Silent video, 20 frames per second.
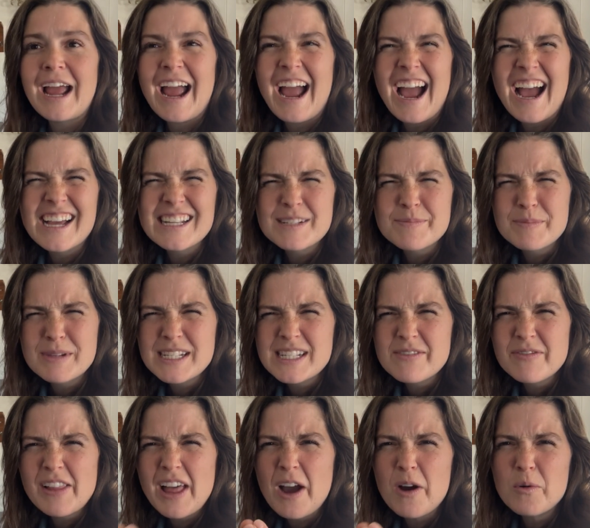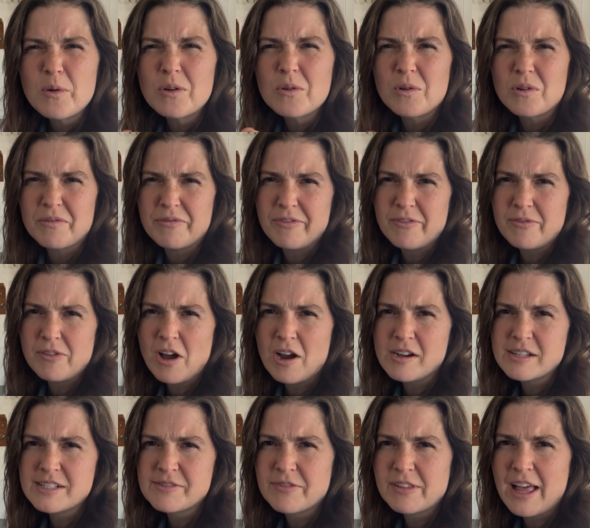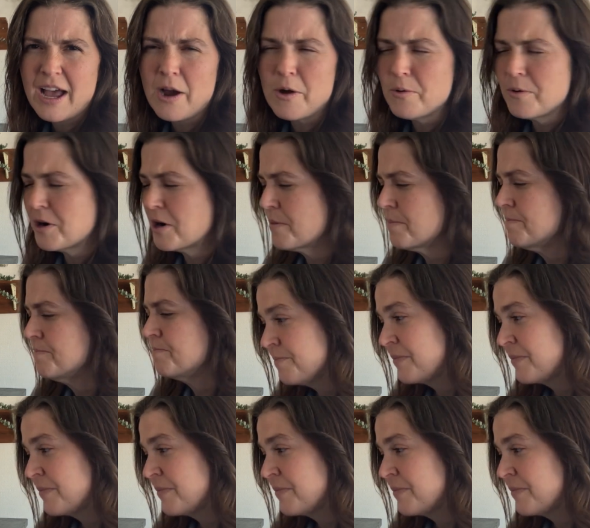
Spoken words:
as mistflower or floss flower.